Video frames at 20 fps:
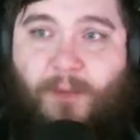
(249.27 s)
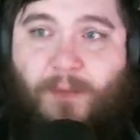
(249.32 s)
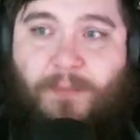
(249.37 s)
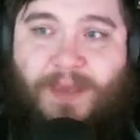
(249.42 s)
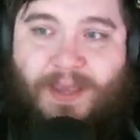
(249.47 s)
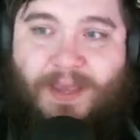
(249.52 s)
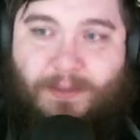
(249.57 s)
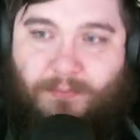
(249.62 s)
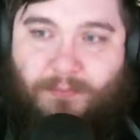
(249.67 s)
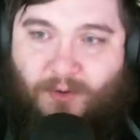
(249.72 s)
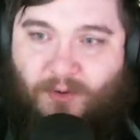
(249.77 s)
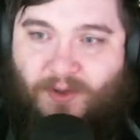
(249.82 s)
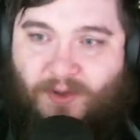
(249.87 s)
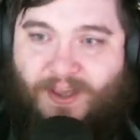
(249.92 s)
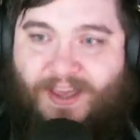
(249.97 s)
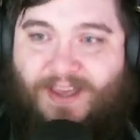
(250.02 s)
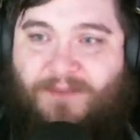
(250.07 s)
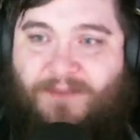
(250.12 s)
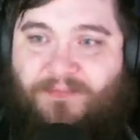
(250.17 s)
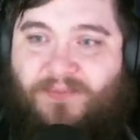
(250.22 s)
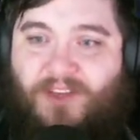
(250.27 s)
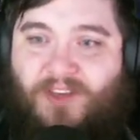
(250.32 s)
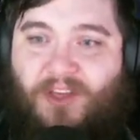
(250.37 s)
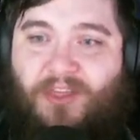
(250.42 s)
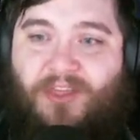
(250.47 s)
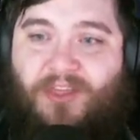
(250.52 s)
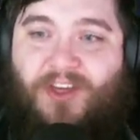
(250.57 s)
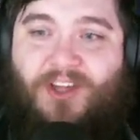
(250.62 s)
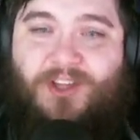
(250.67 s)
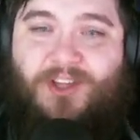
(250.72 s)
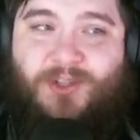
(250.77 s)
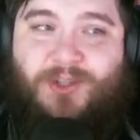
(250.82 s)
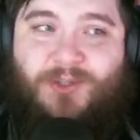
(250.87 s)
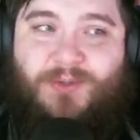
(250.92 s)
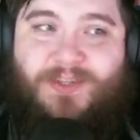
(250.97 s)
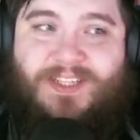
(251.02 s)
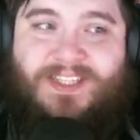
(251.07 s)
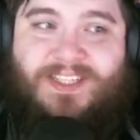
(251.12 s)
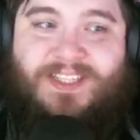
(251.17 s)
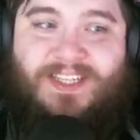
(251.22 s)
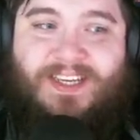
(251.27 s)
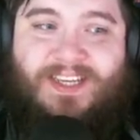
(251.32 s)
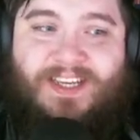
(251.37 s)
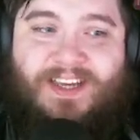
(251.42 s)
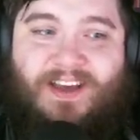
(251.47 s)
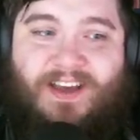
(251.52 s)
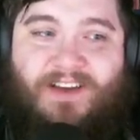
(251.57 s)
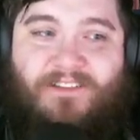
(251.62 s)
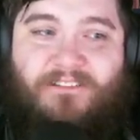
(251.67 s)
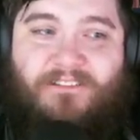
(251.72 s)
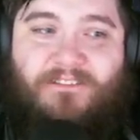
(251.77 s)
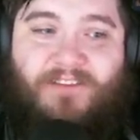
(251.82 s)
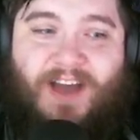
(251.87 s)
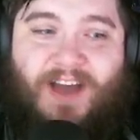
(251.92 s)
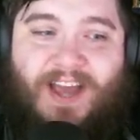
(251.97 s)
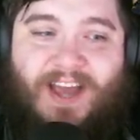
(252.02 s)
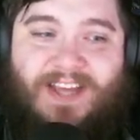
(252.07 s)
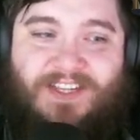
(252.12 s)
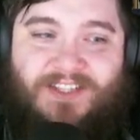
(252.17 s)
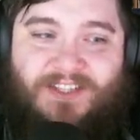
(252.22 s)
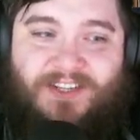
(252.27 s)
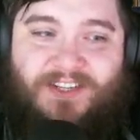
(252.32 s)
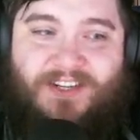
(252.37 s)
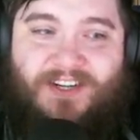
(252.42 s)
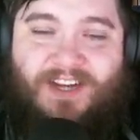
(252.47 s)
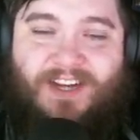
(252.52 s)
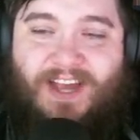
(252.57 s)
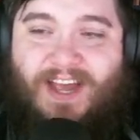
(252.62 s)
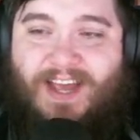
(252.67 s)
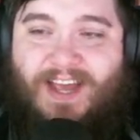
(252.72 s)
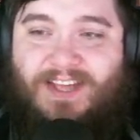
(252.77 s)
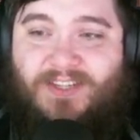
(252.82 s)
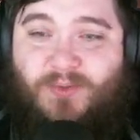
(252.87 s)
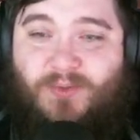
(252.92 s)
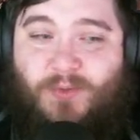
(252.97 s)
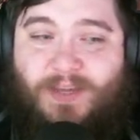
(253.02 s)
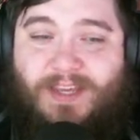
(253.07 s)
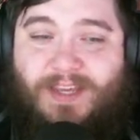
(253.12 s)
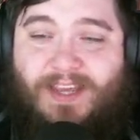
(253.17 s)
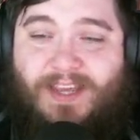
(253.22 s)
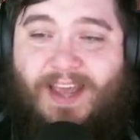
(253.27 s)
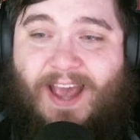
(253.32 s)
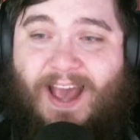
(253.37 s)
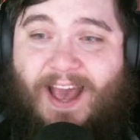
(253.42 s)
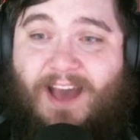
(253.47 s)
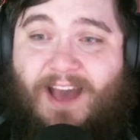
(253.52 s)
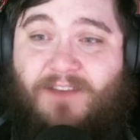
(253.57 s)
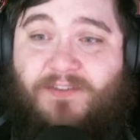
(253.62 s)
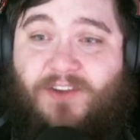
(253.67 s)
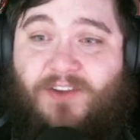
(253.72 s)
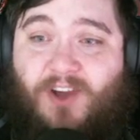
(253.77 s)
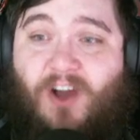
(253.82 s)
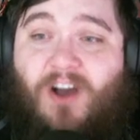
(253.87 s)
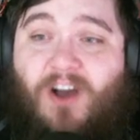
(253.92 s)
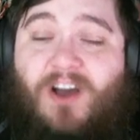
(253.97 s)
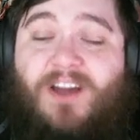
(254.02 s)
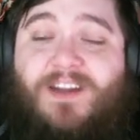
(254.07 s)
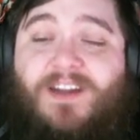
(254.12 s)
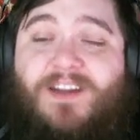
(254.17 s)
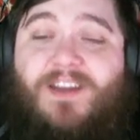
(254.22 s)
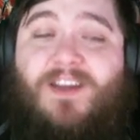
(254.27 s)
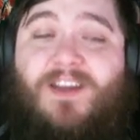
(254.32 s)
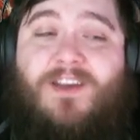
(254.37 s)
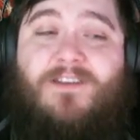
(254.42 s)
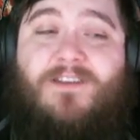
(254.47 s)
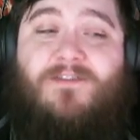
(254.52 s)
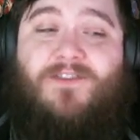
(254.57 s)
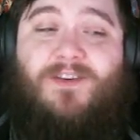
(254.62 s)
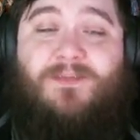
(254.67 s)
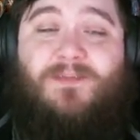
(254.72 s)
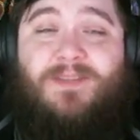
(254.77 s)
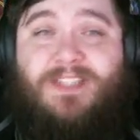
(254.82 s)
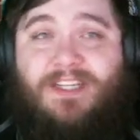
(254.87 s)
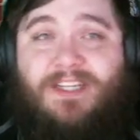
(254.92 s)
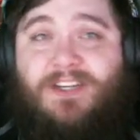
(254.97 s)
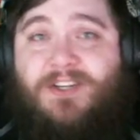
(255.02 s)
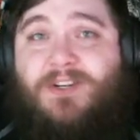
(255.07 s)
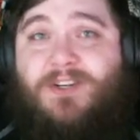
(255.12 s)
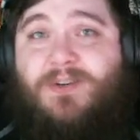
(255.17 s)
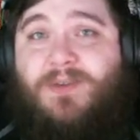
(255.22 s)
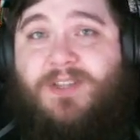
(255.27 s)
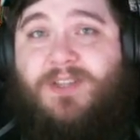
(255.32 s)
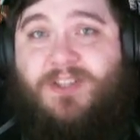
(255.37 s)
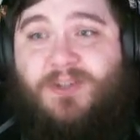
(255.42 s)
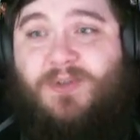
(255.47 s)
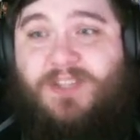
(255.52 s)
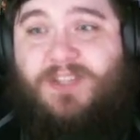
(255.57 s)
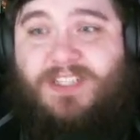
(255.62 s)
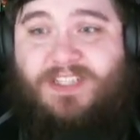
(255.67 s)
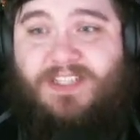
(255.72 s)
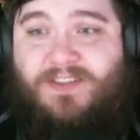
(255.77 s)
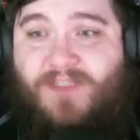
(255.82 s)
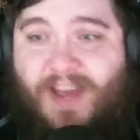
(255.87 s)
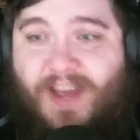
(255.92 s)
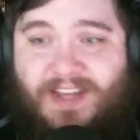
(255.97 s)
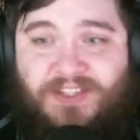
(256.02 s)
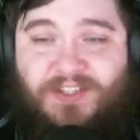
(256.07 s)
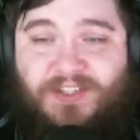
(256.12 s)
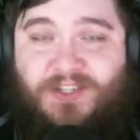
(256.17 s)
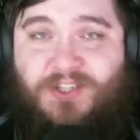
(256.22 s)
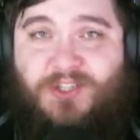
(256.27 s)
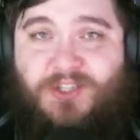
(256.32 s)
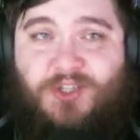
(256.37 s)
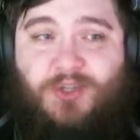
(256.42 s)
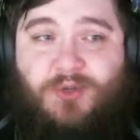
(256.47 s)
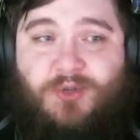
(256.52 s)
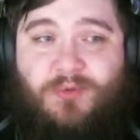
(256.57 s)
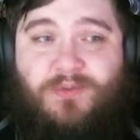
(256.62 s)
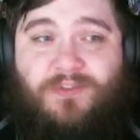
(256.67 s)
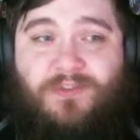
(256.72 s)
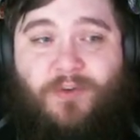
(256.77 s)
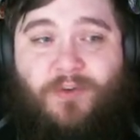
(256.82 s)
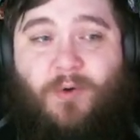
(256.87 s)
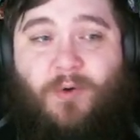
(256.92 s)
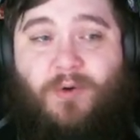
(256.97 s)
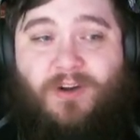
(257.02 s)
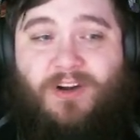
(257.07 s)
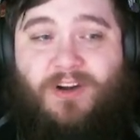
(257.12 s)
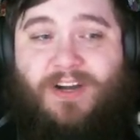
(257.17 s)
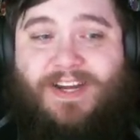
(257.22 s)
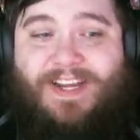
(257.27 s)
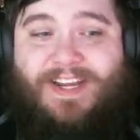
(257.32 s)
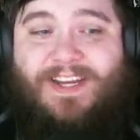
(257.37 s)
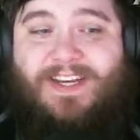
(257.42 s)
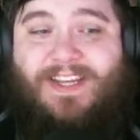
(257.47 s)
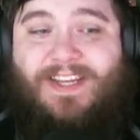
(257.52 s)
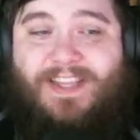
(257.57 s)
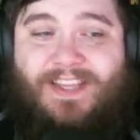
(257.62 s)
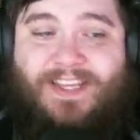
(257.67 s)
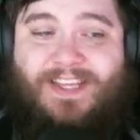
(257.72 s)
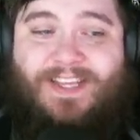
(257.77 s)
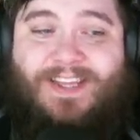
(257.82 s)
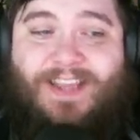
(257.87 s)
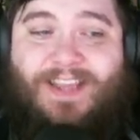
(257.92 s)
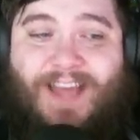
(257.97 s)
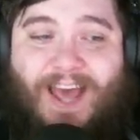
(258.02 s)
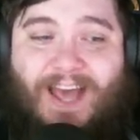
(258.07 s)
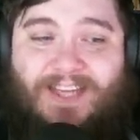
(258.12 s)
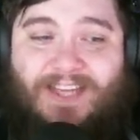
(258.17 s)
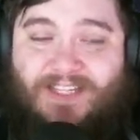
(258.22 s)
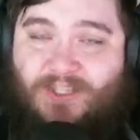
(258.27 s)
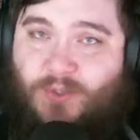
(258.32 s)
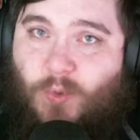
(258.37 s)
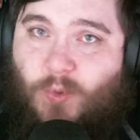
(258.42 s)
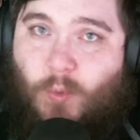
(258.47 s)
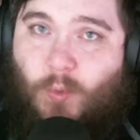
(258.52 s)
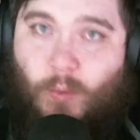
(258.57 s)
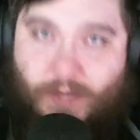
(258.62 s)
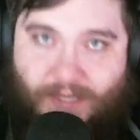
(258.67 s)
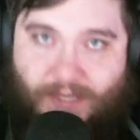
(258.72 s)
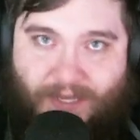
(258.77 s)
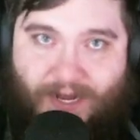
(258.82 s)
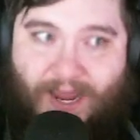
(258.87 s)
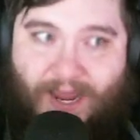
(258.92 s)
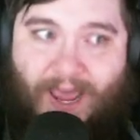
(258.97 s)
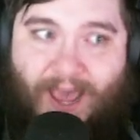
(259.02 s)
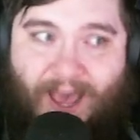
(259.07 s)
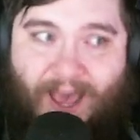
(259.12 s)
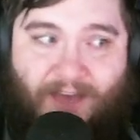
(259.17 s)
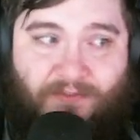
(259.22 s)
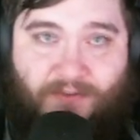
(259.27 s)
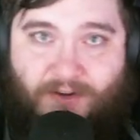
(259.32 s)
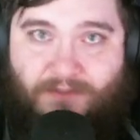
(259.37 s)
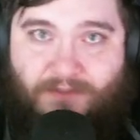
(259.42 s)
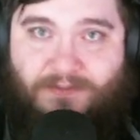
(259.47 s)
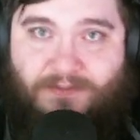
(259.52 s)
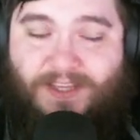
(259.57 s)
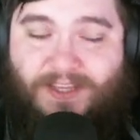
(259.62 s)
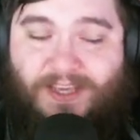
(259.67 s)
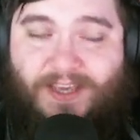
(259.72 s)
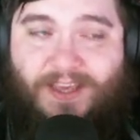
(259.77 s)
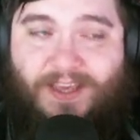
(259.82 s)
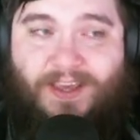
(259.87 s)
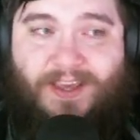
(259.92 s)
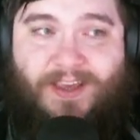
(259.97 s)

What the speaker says: big boy, the Lunacy Visor, guys. We have gone from 0 Lunacy Visors to 4 in the last week and a half, roughly,